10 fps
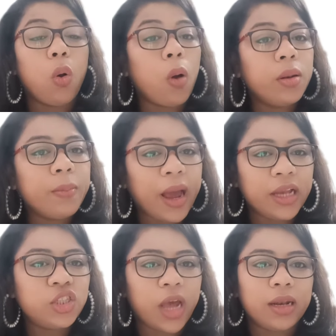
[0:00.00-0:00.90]
on
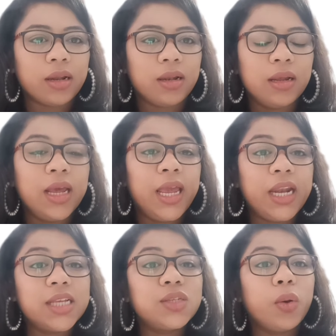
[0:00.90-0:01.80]
my channel,
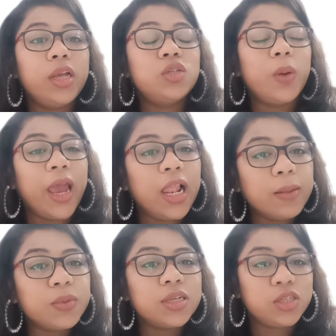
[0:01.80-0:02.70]
it is going to
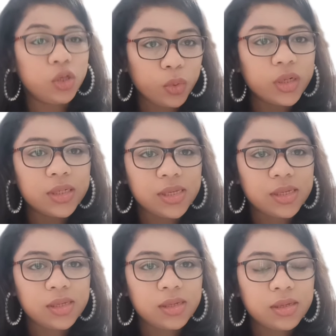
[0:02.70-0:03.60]
help the
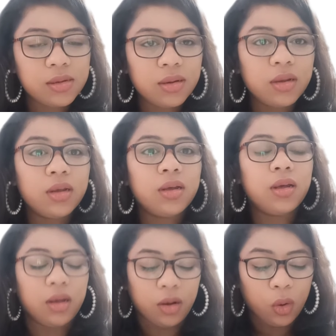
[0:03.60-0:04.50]
students
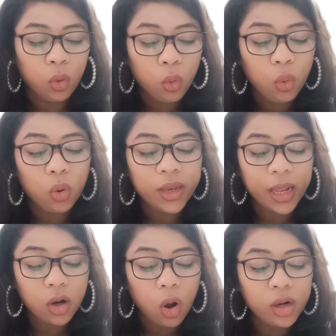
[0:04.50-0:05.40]
who
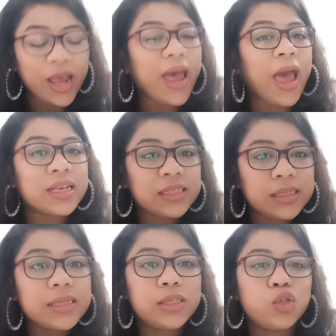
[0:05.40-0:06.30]
cannot
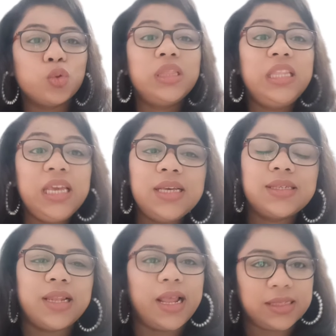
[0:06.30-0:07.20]
access to
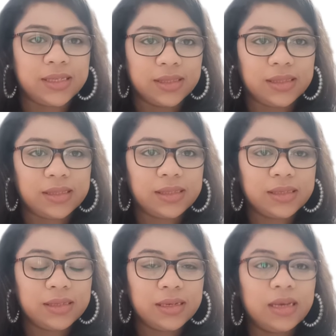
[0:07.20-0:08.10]
these lessons
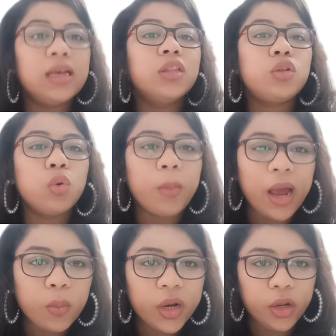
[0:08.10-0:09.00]
through
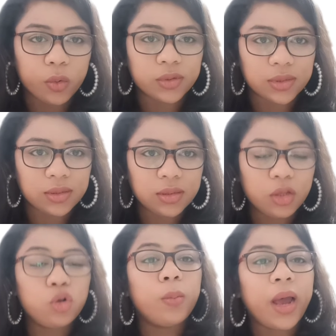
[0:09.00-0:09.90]
my videos,
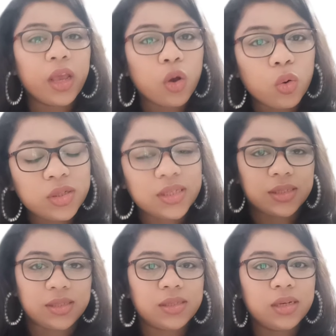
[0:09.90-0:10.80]
through my
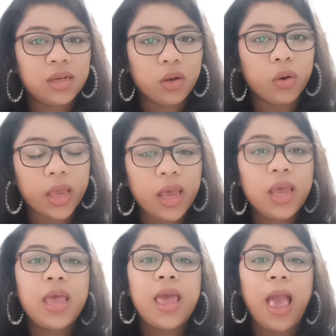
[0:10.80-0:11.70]
courses. Okay,
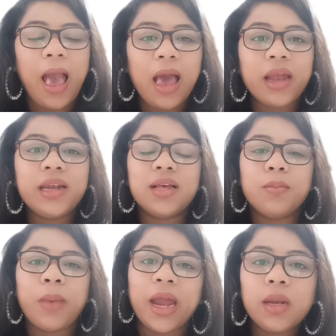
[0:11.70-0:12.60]

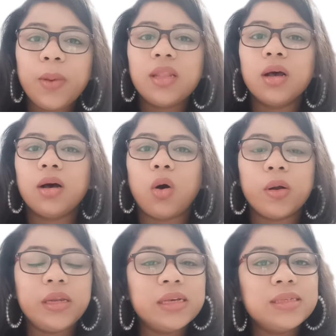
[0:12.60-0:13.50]
and might be the
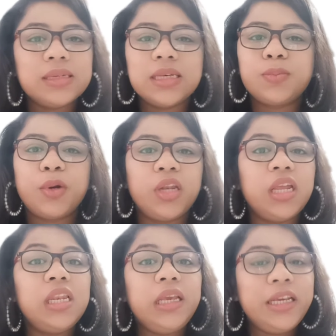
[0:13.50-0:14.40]
audience is
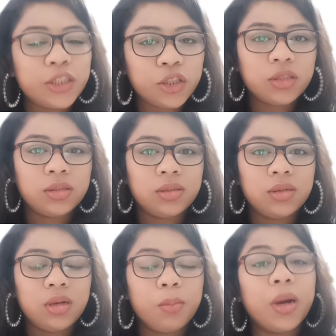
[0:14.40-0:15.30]
pretty niche,
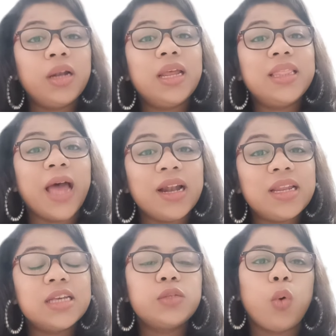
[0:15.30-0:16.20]
but
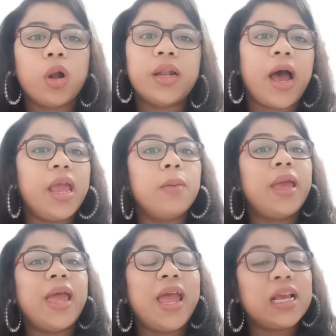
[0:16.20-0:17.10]
that is what I
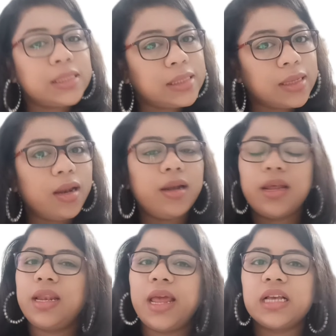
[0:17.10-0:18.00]
am
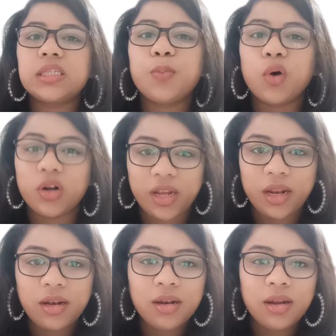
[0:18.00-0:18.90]
excellent and expert
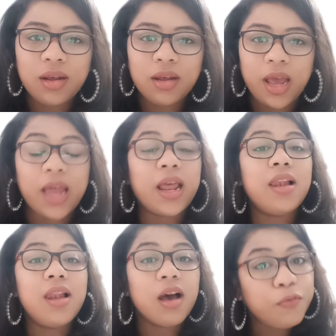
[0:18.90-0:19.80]
in, and I
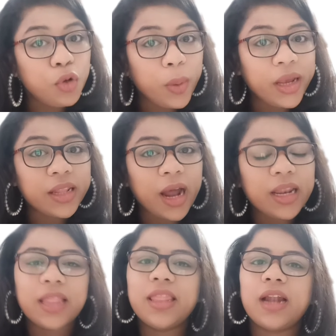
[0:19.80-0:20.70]
love doing
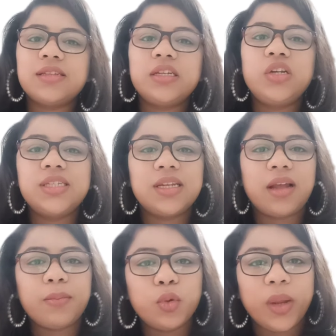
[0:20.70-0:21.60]
that, and that is the reason
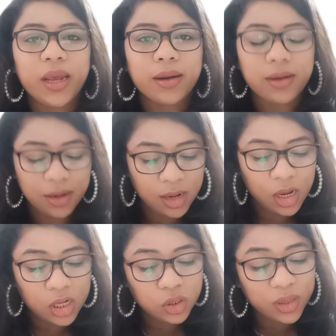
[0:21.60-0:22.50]
I'm doing it.
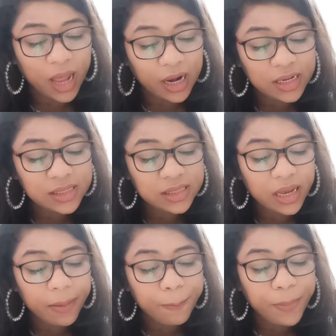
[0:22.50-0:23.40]
So that is
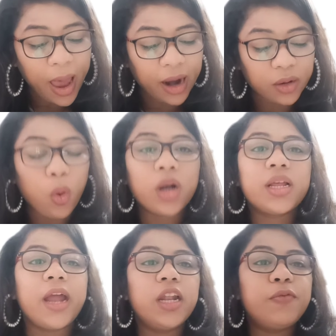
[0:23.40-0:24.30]
impact.
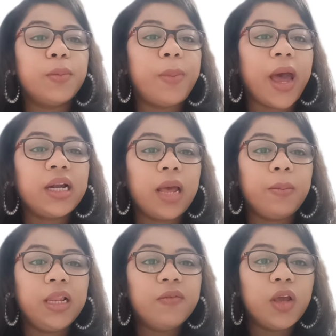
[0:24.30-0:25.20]
What kind of impact
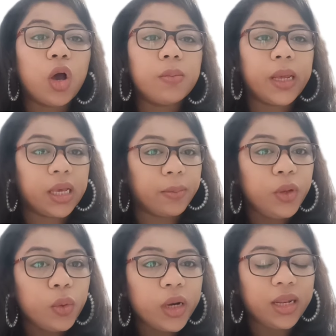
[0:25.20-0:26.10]
I'm leaving on my
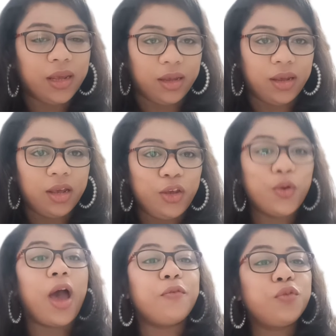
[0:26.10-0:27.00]
community?
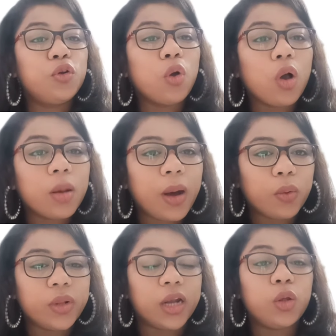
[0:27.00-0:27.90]
You have to talk
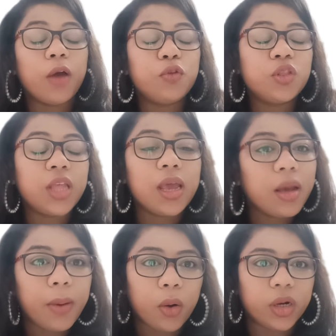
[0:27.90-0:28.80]
about that. You have to think
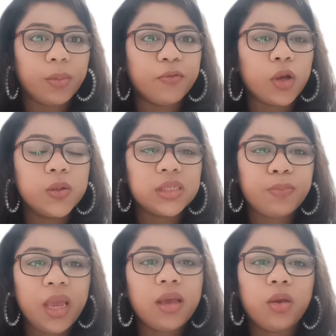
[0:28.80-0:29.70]
about it. Before you
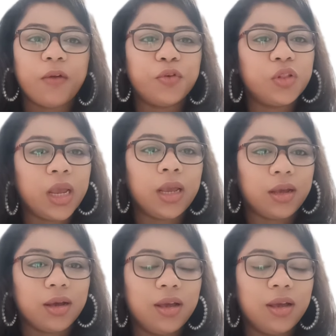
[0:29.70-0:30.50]
speak, you have to think.